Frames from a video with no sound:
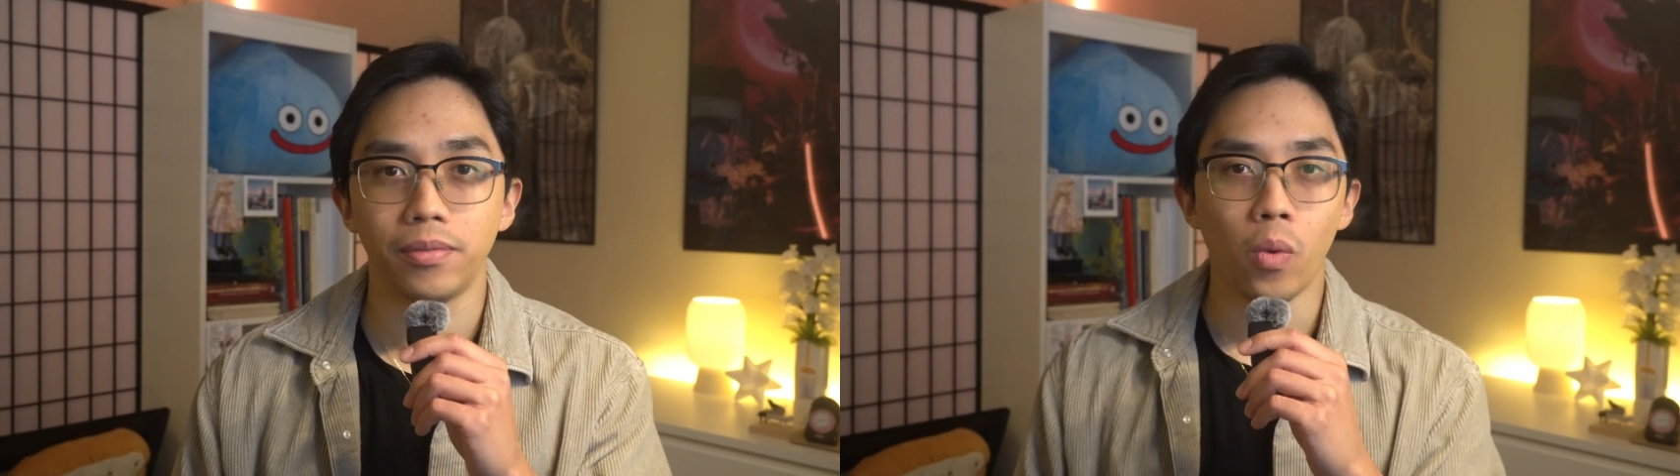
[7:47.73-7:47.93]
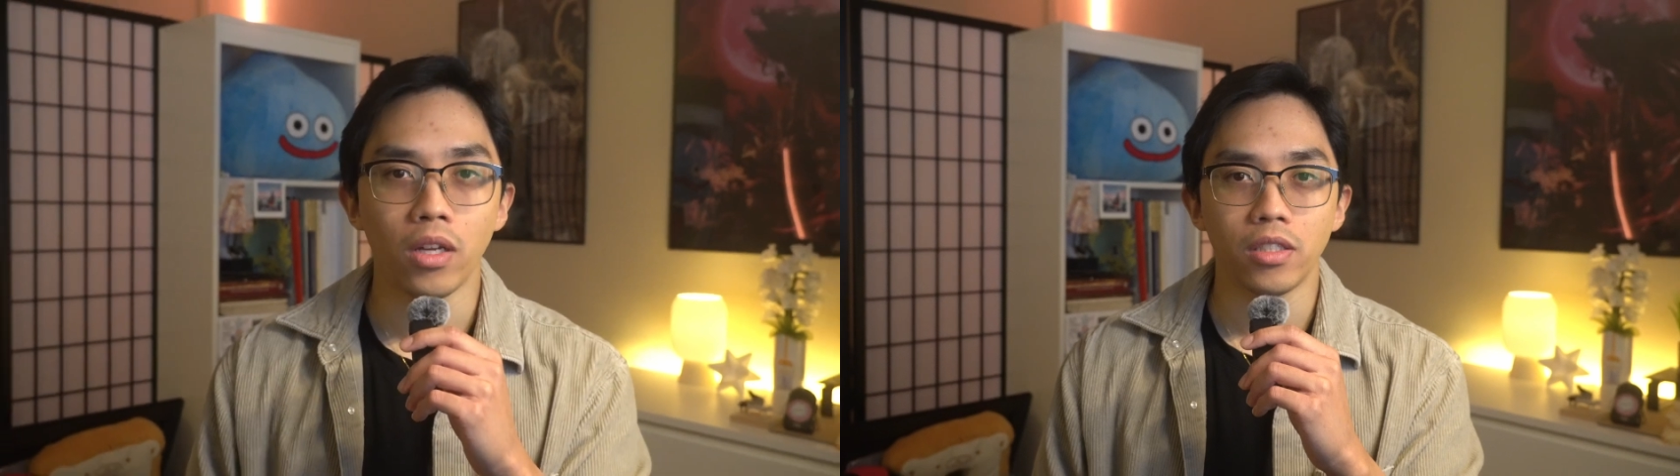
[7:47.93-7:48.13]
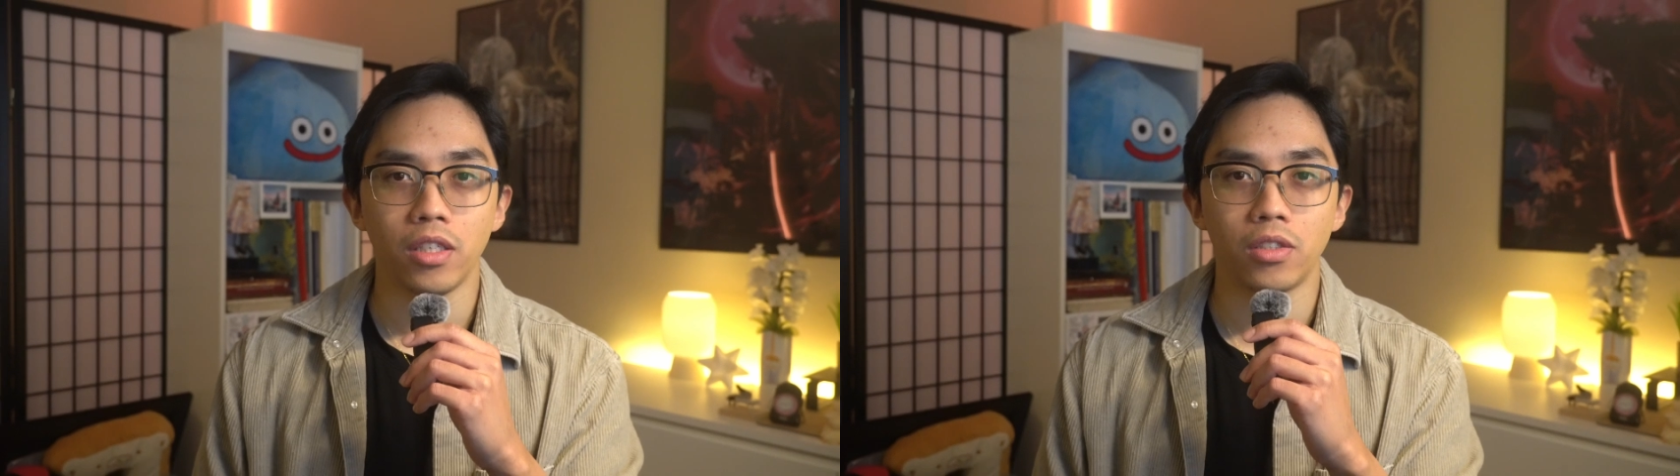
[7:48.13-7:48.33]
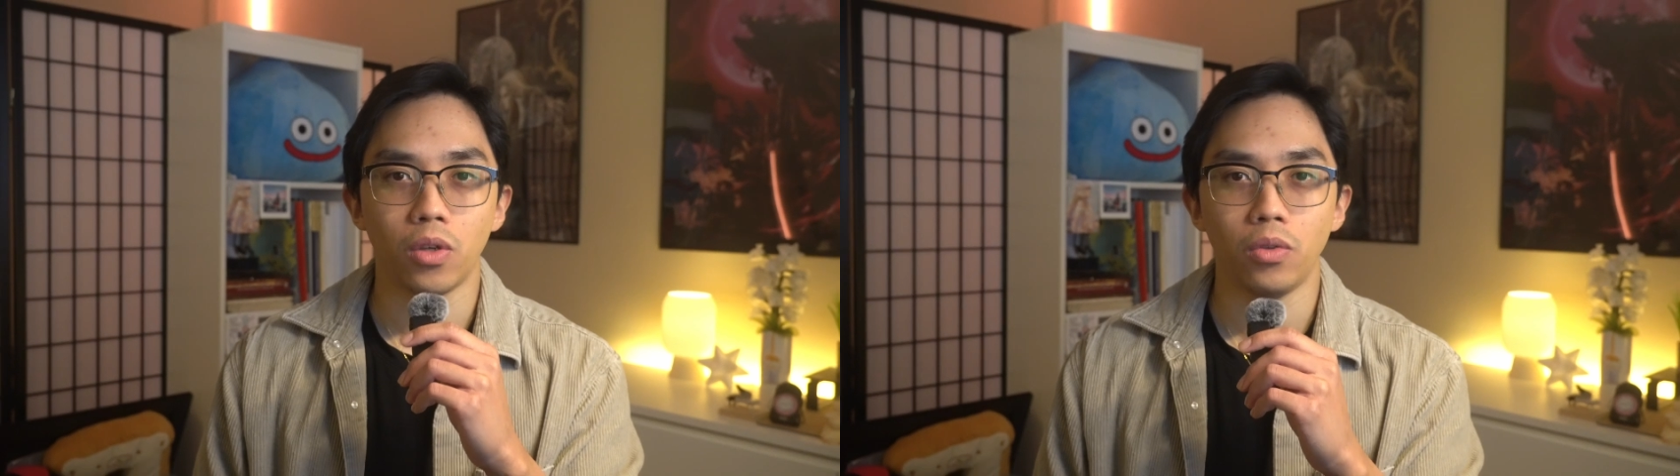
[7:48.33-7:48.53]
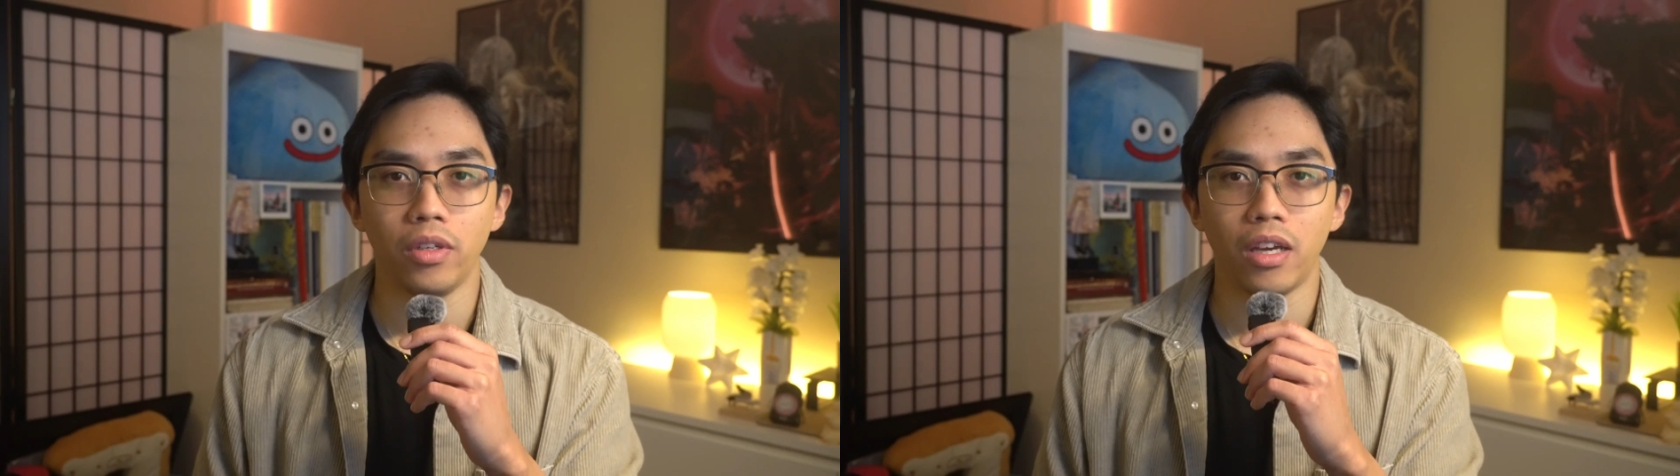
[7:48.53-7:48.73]
Watch this
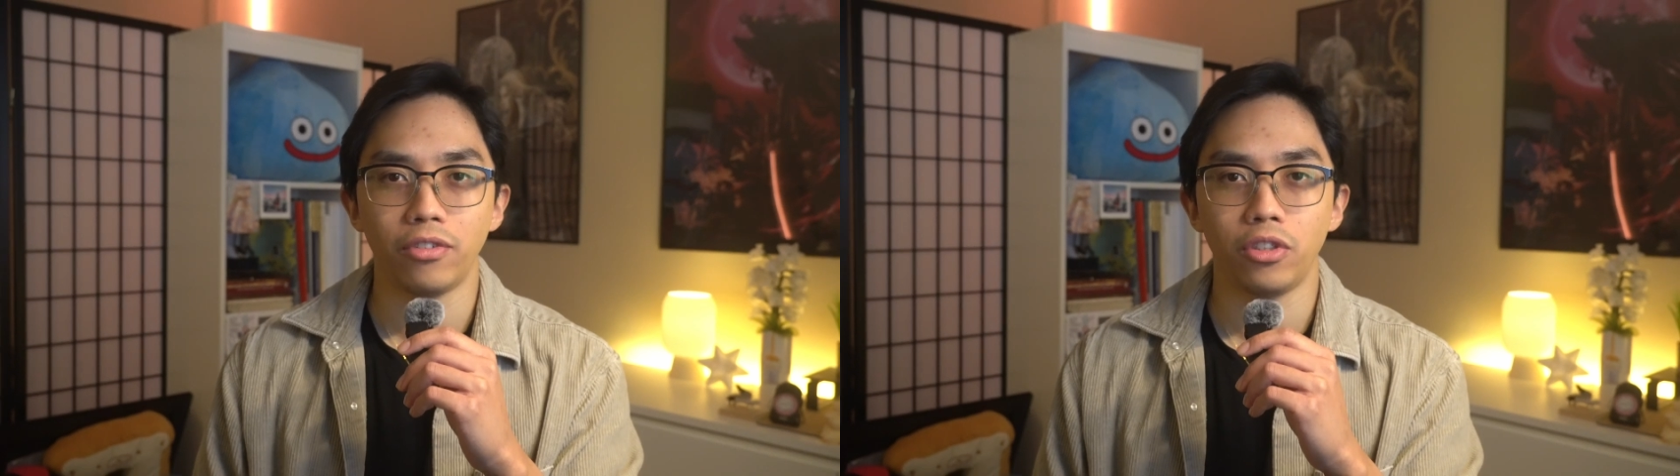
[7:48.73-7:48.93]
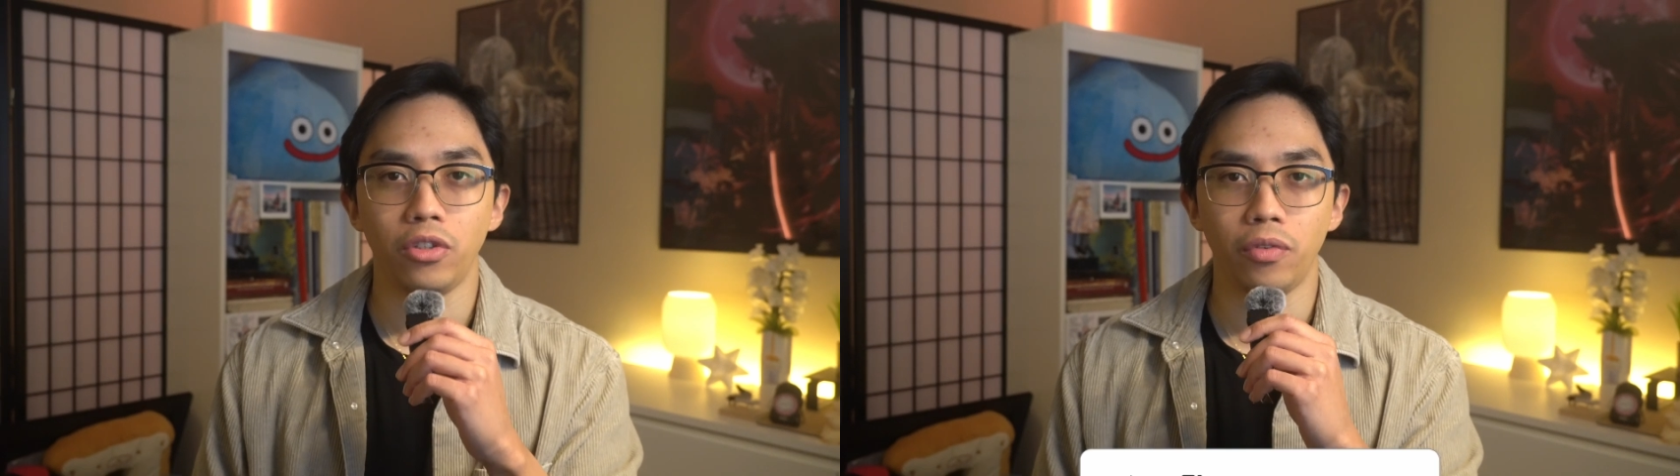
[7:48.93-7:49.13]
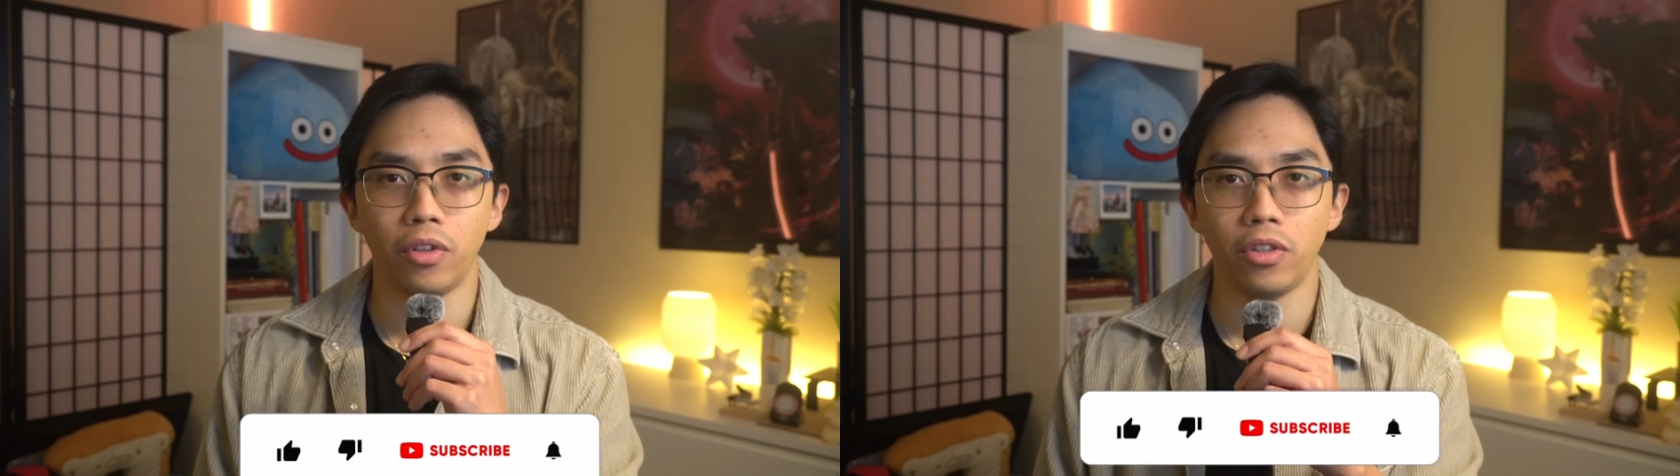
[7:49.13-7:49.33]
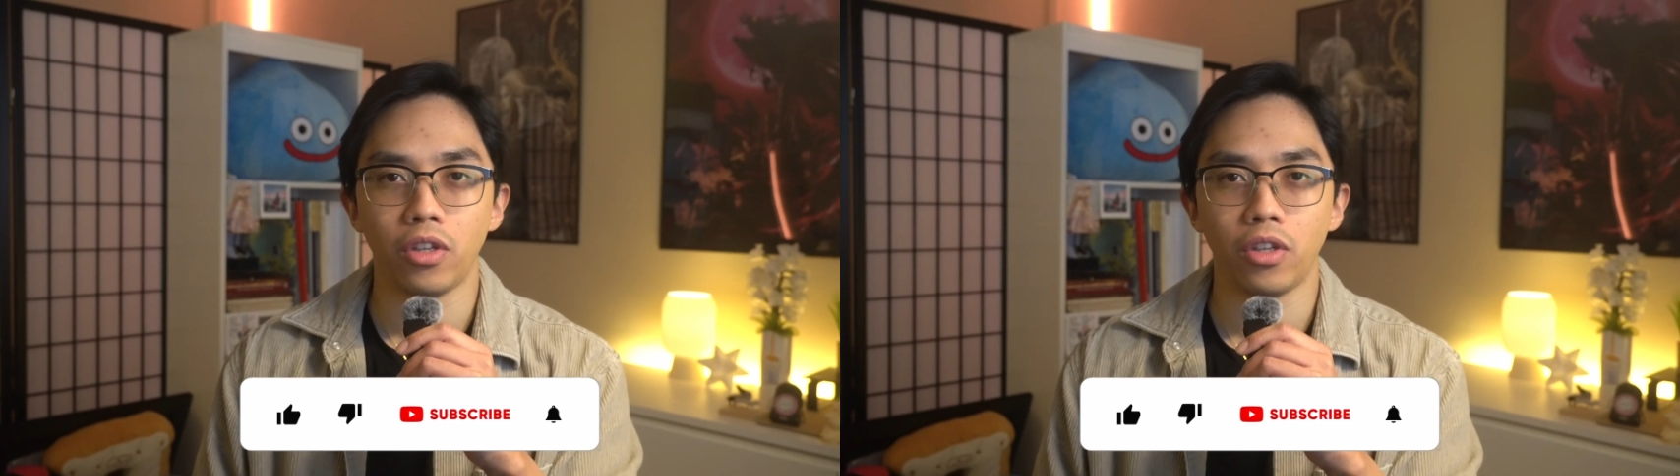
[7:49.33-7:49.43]
only after you've learned